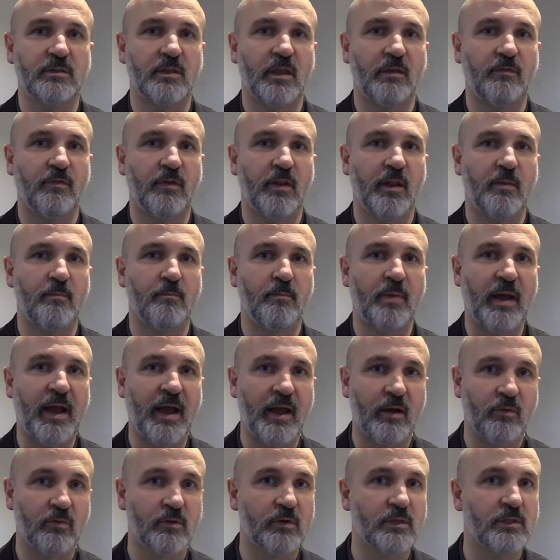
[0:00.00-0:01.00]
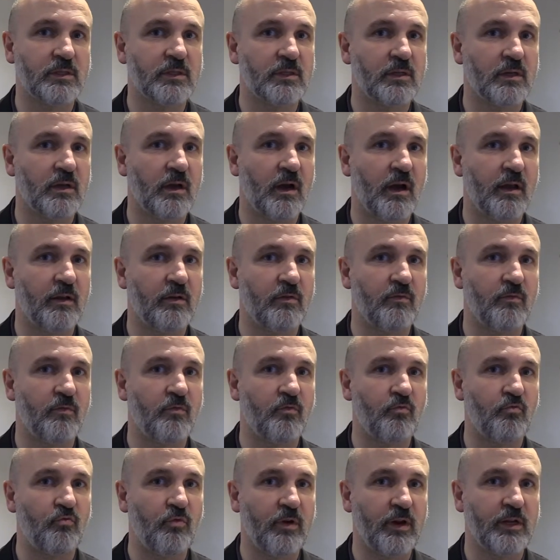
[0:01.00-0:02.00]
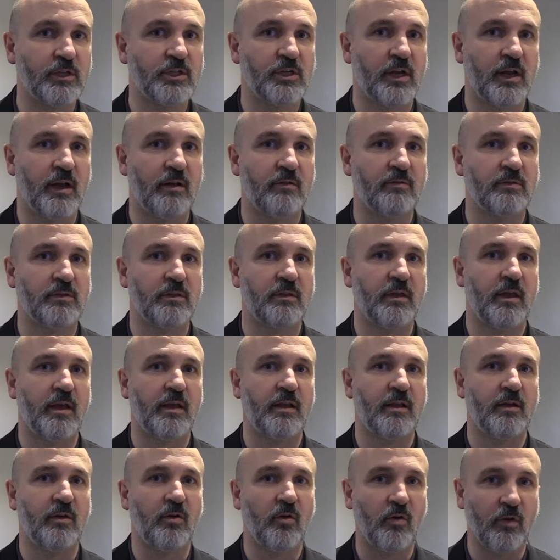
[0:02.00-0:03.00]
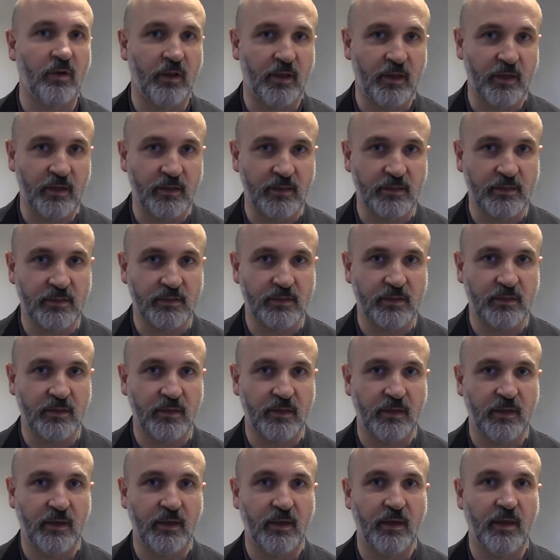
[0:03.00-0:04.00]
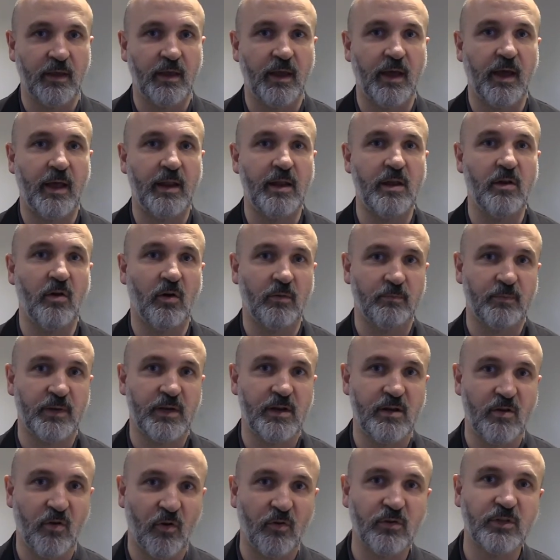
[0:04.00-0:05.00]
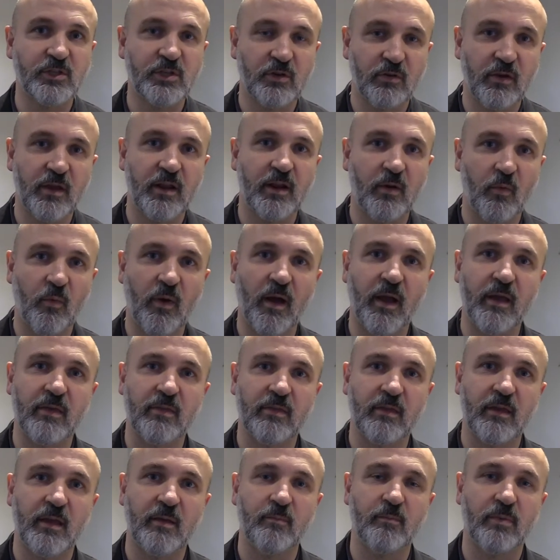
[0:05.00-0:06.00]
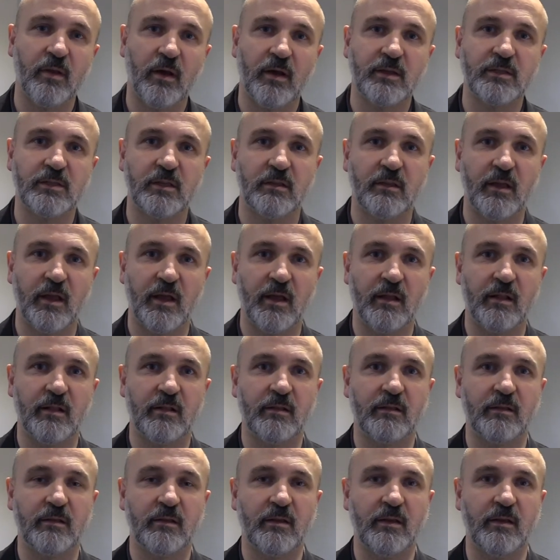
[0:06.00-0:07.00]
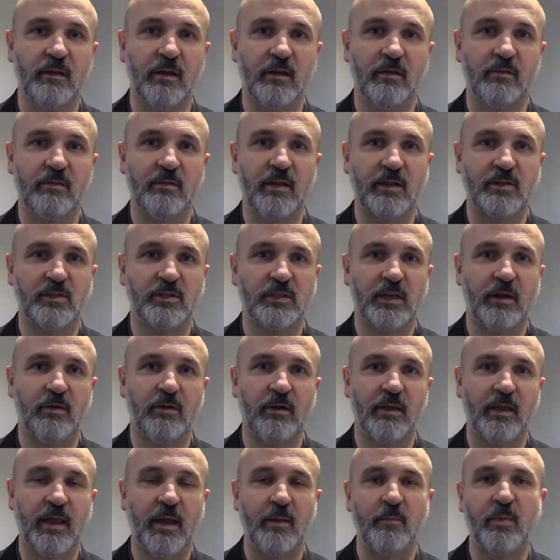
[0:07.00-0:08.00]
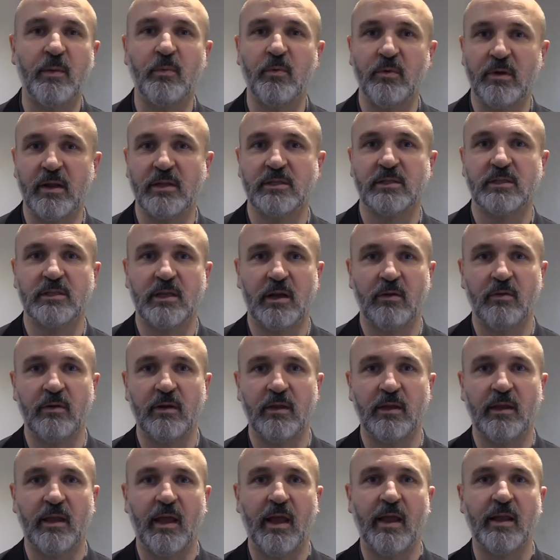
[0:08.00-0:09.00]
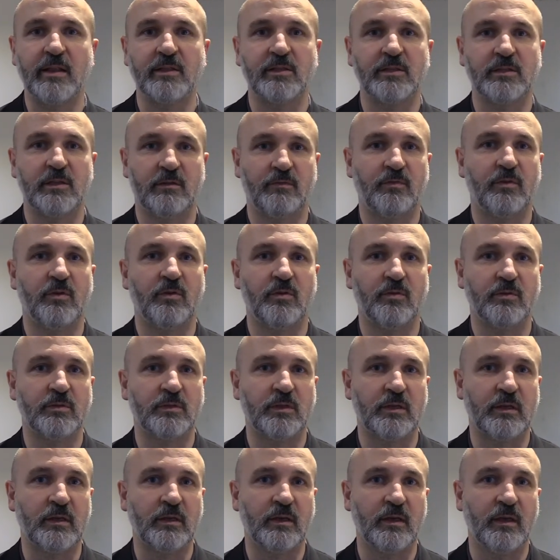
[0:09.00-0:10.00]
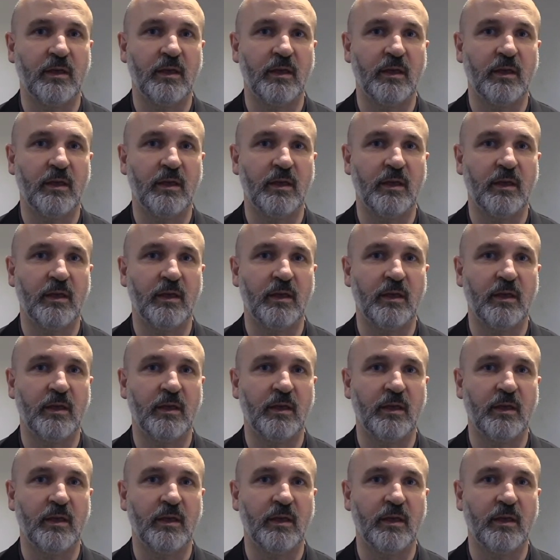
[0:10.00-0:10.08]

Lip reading: They feel empowered to kind of reach out to their colleagues, but not do it in a way that implies that they'll, you know, necessarily get into difficulty.